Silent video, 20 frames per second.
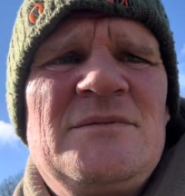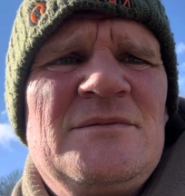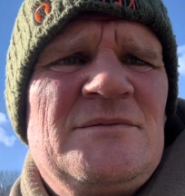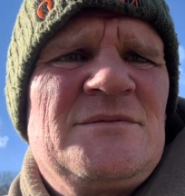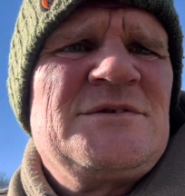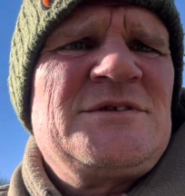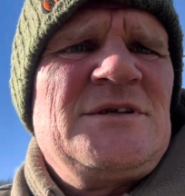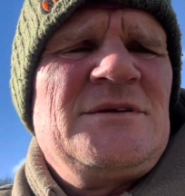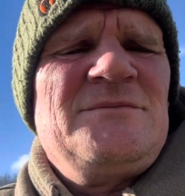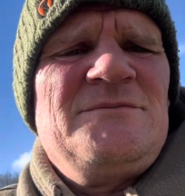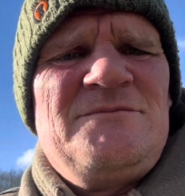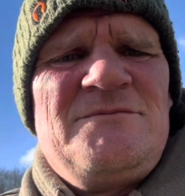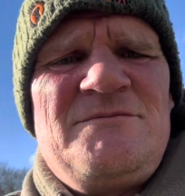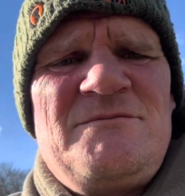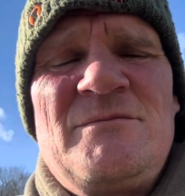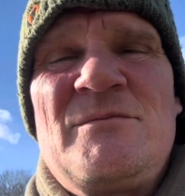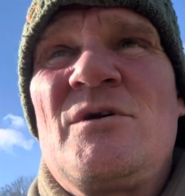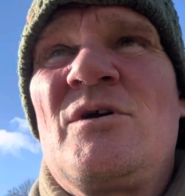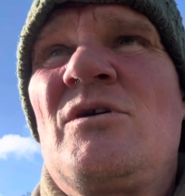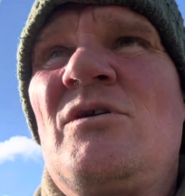seen
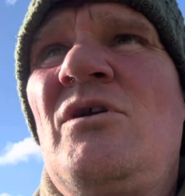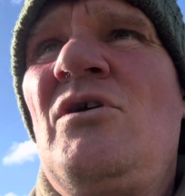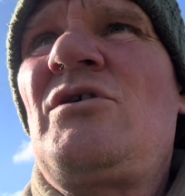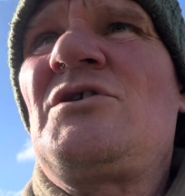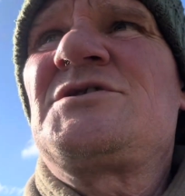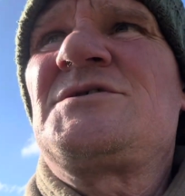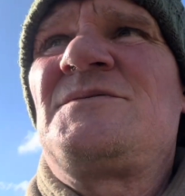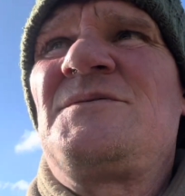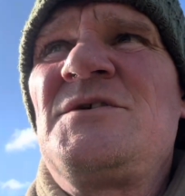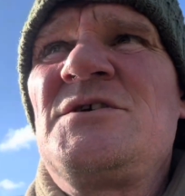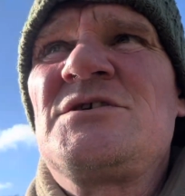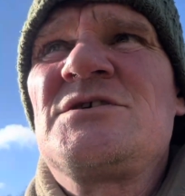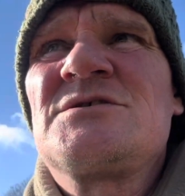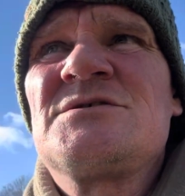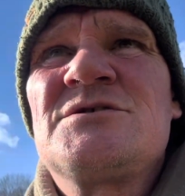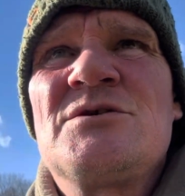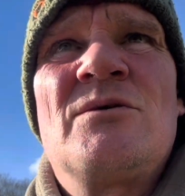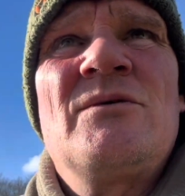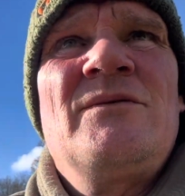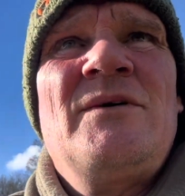lots of fish
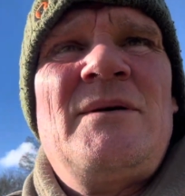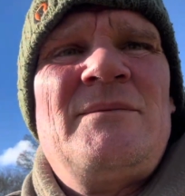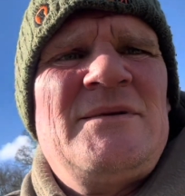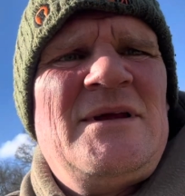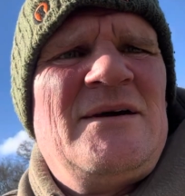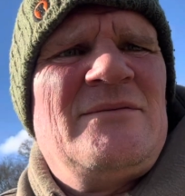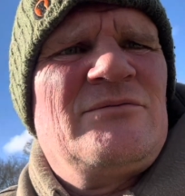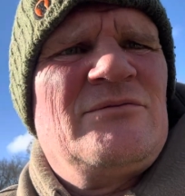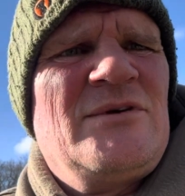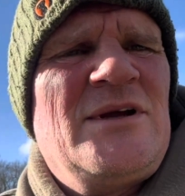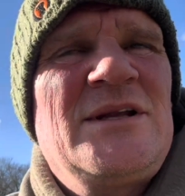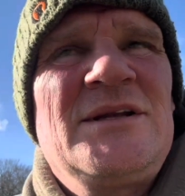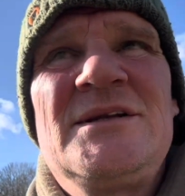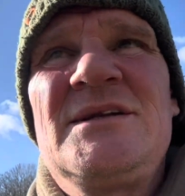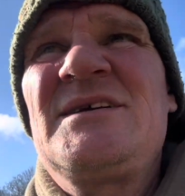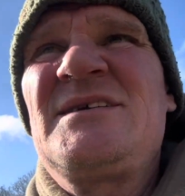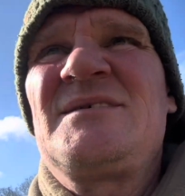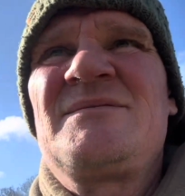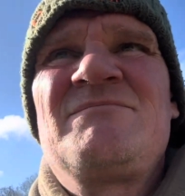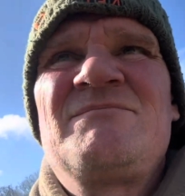sort of up the other end.
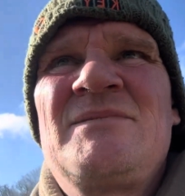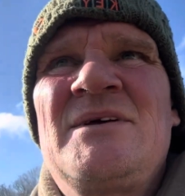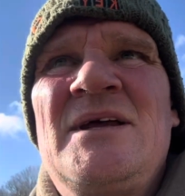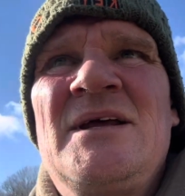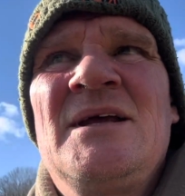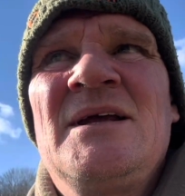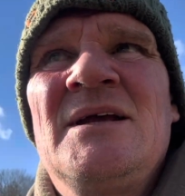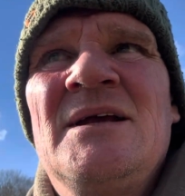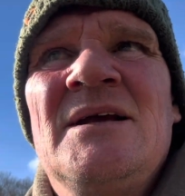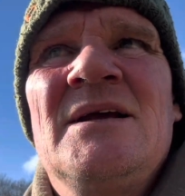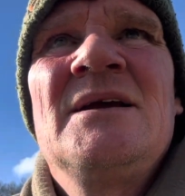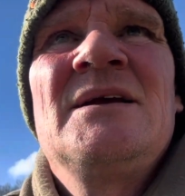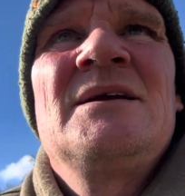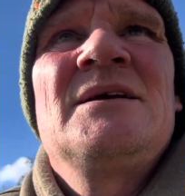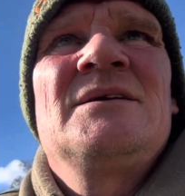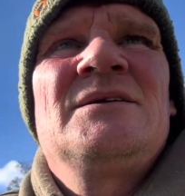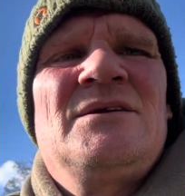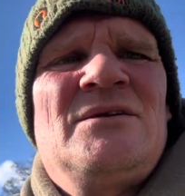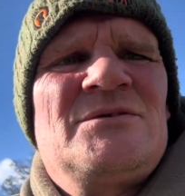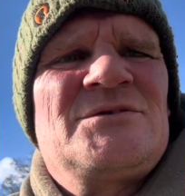
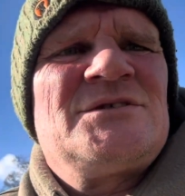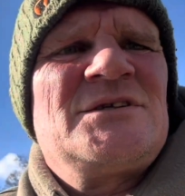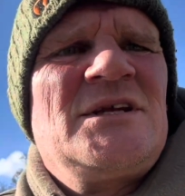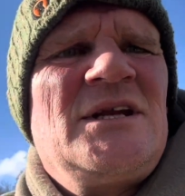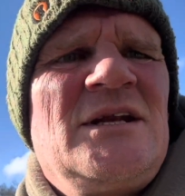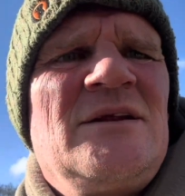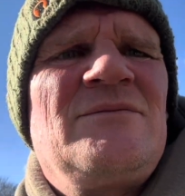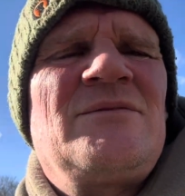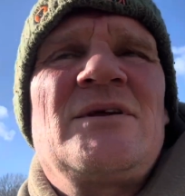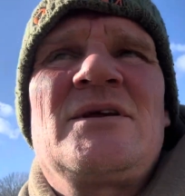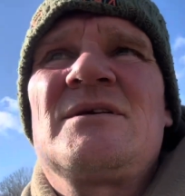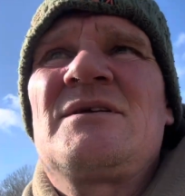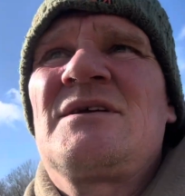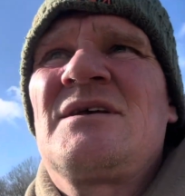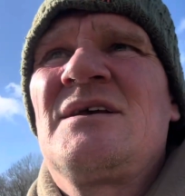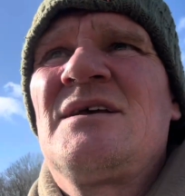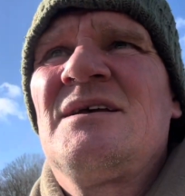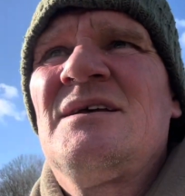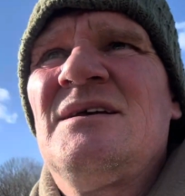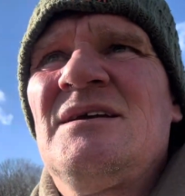Not seen anything,
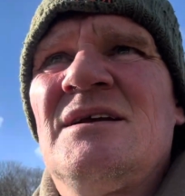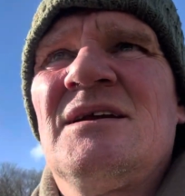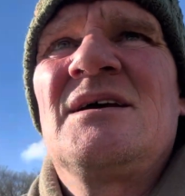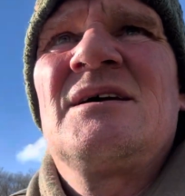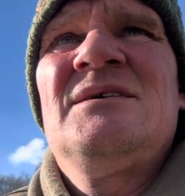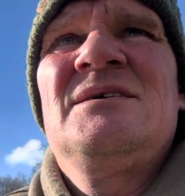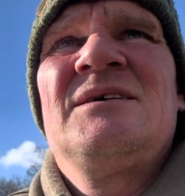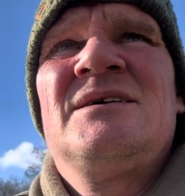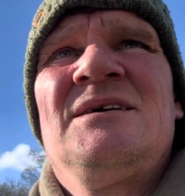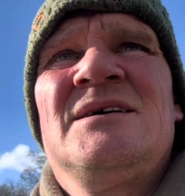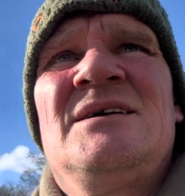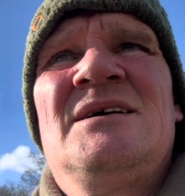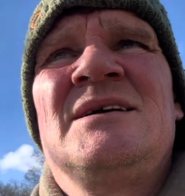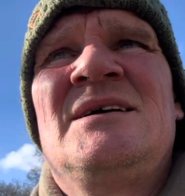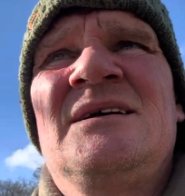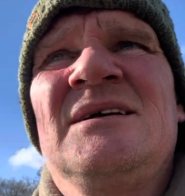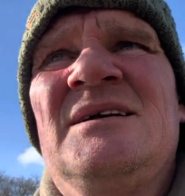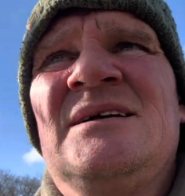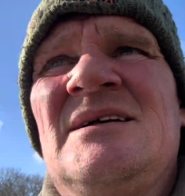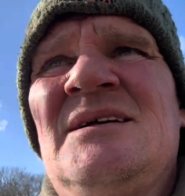you know, to
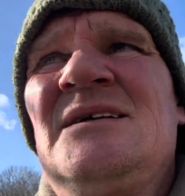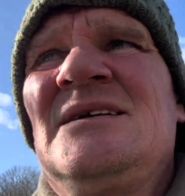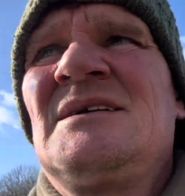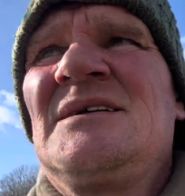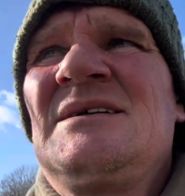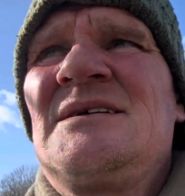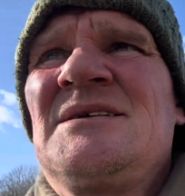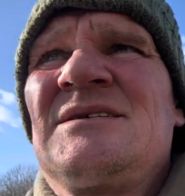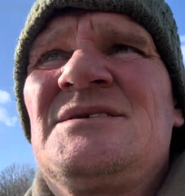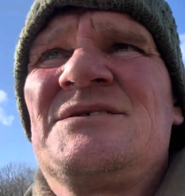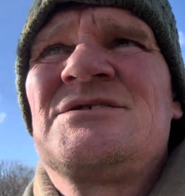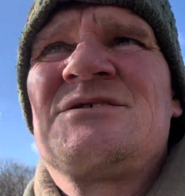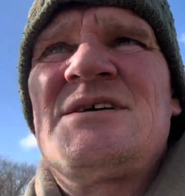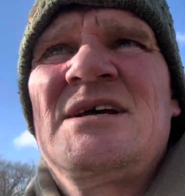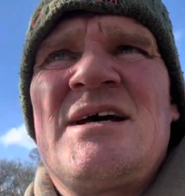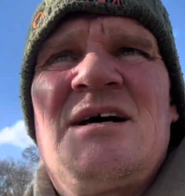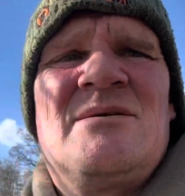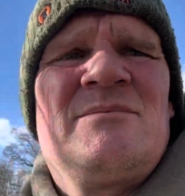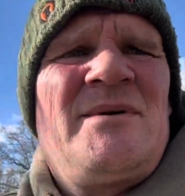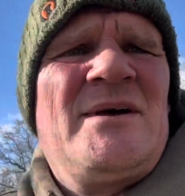
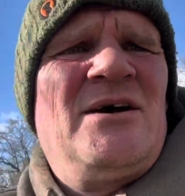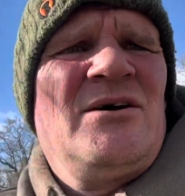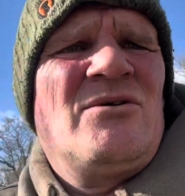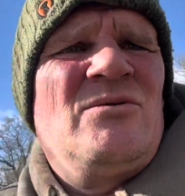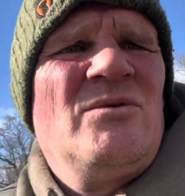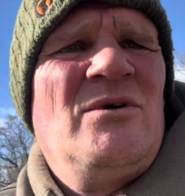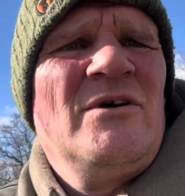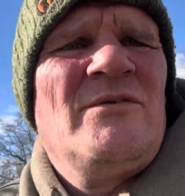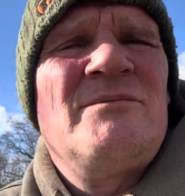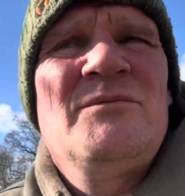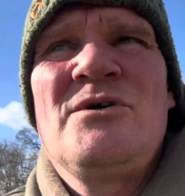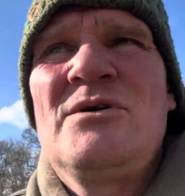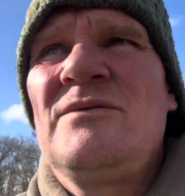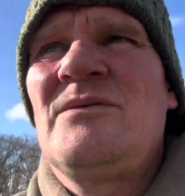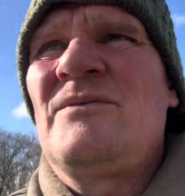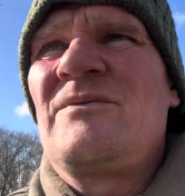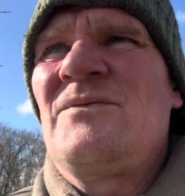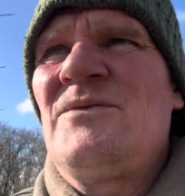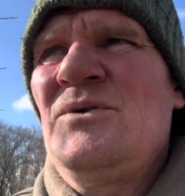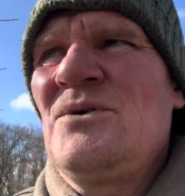shout about or worth
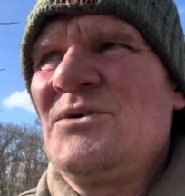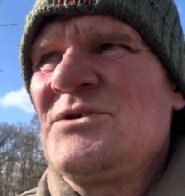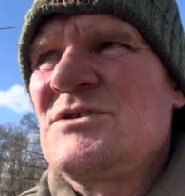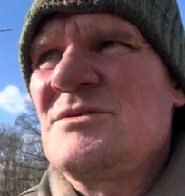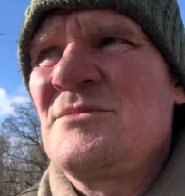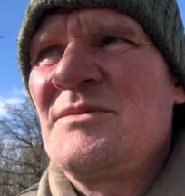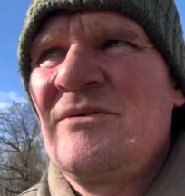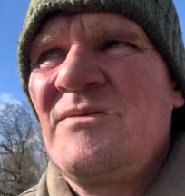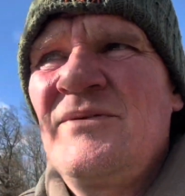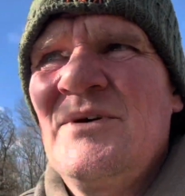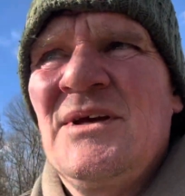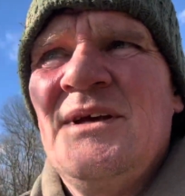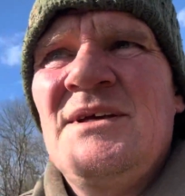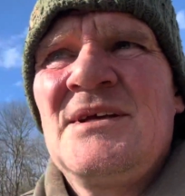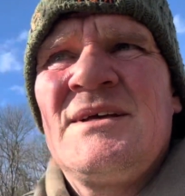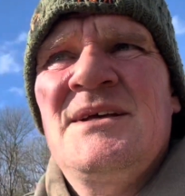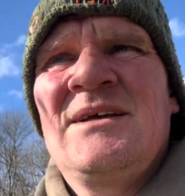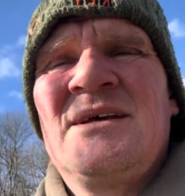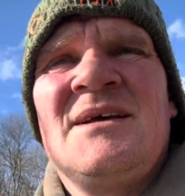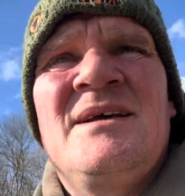moving for, to be fair.
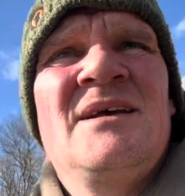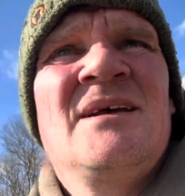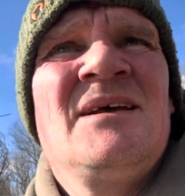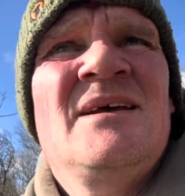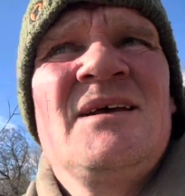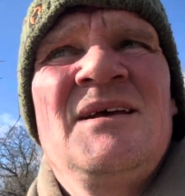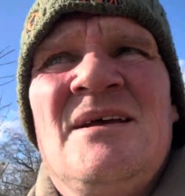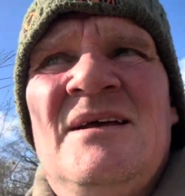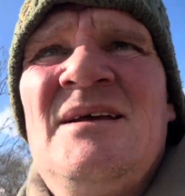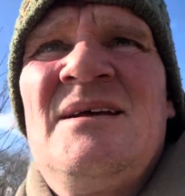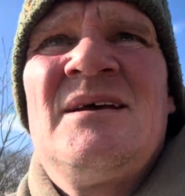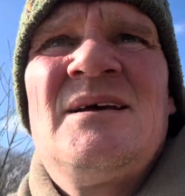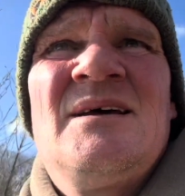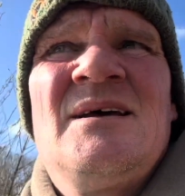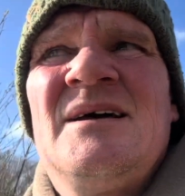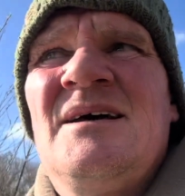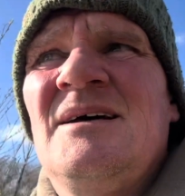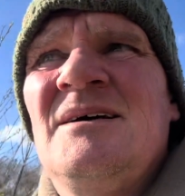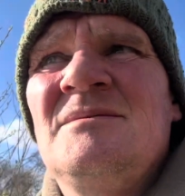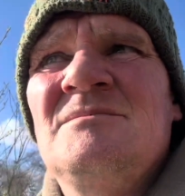
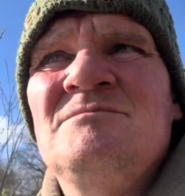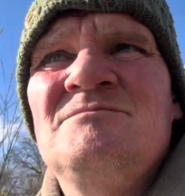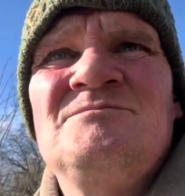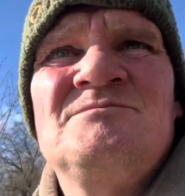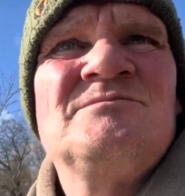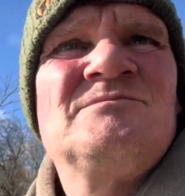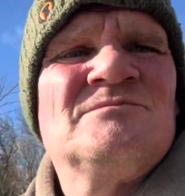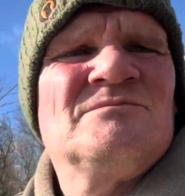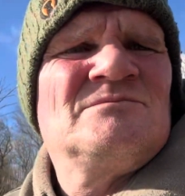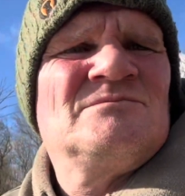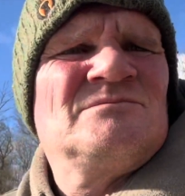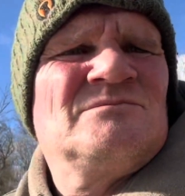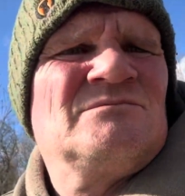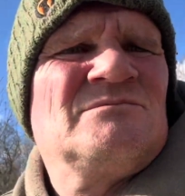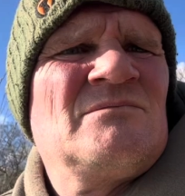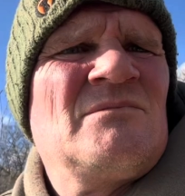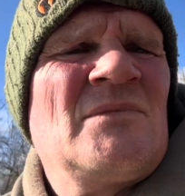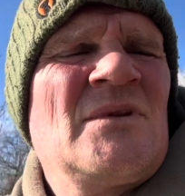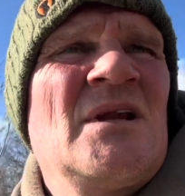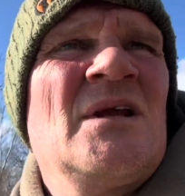
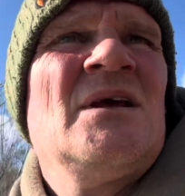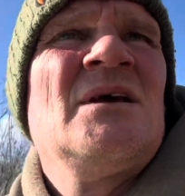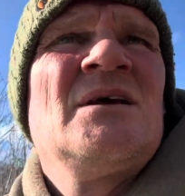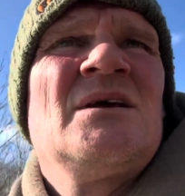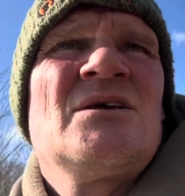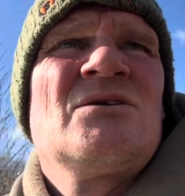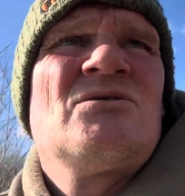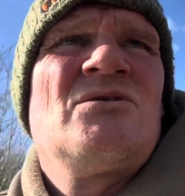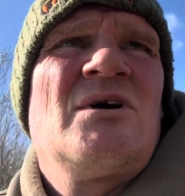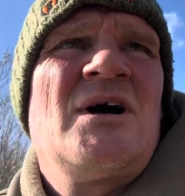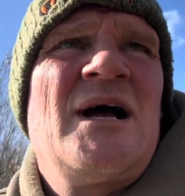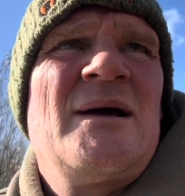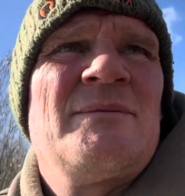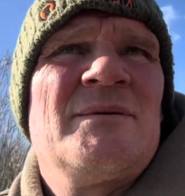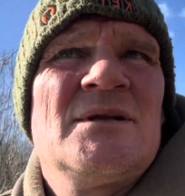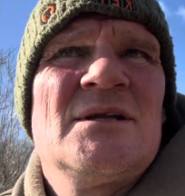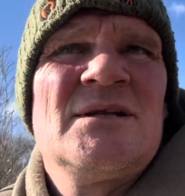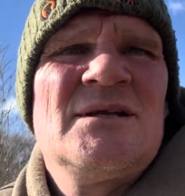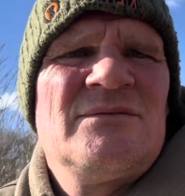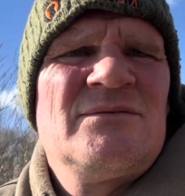Quite
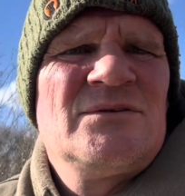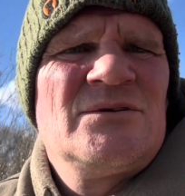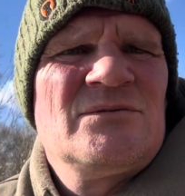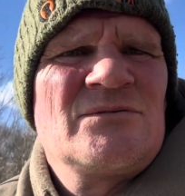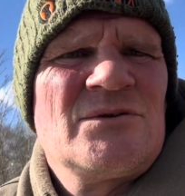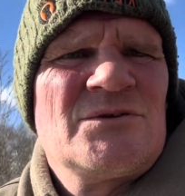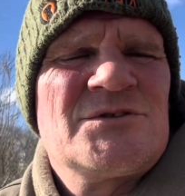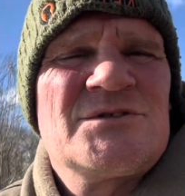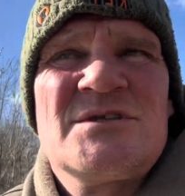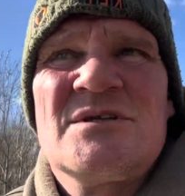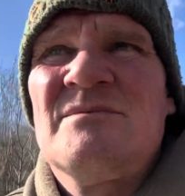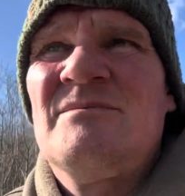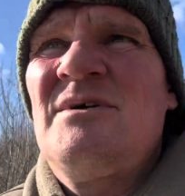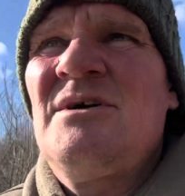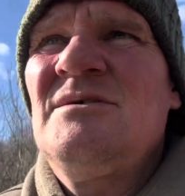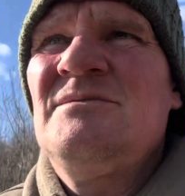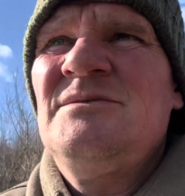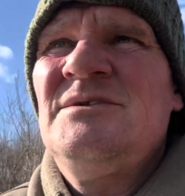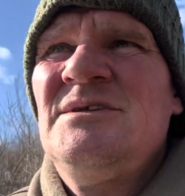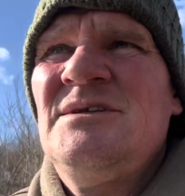happy leaving the rods at the
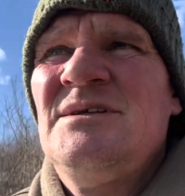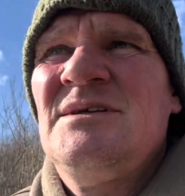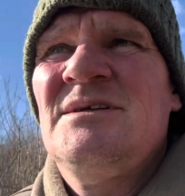moment.